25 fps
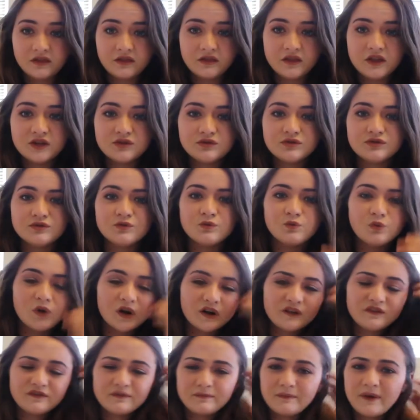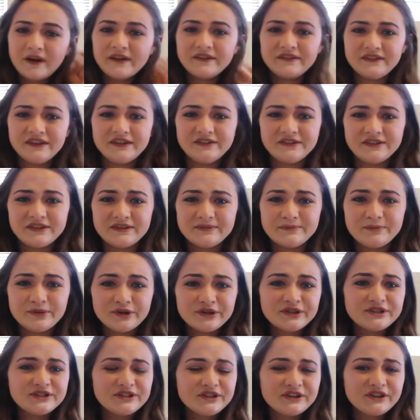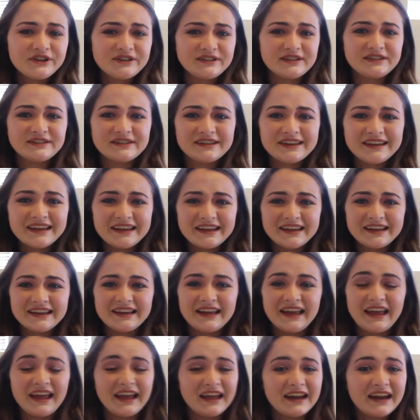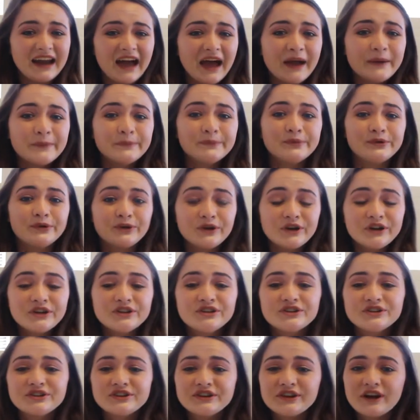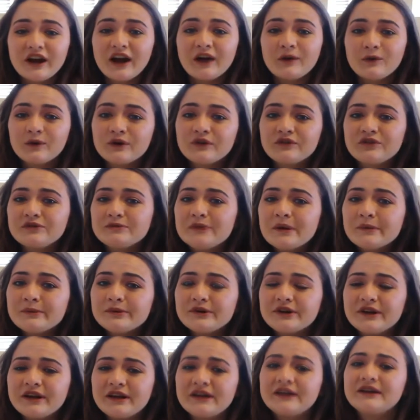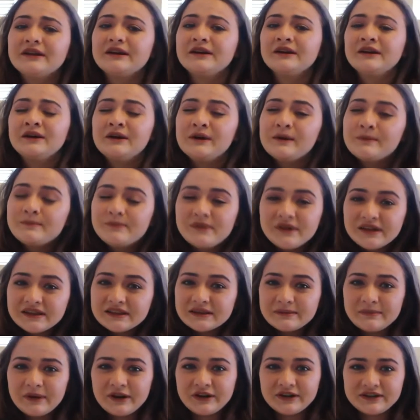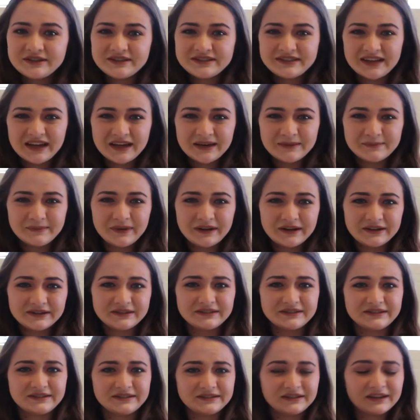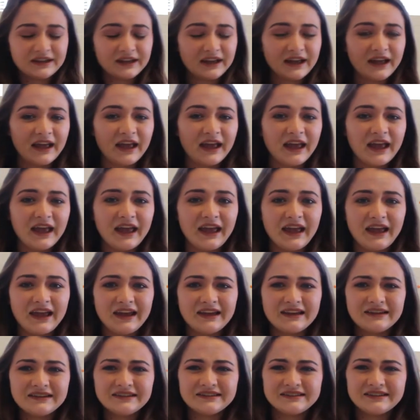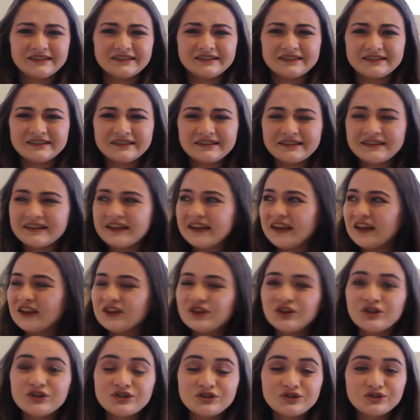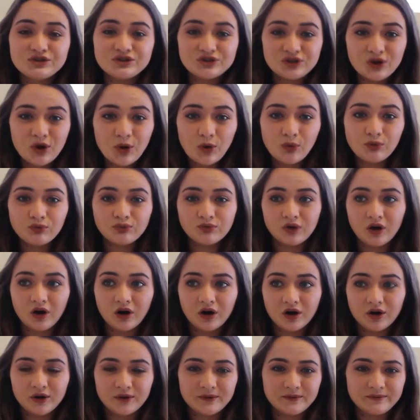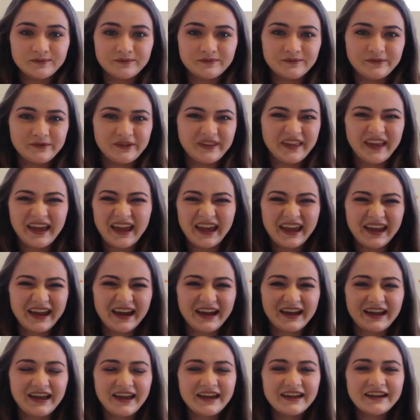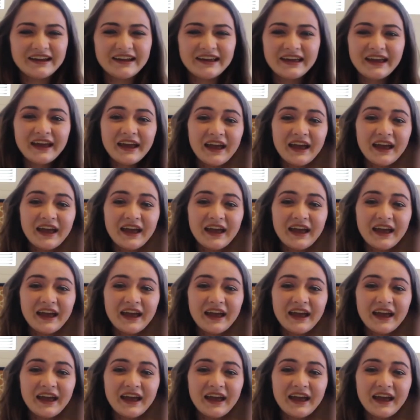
This was one of my favorite book series as a kid, and I'm pretty sure I would have remembered it being the Berenstain Bears. And just, it looks so wrong with A-I-N.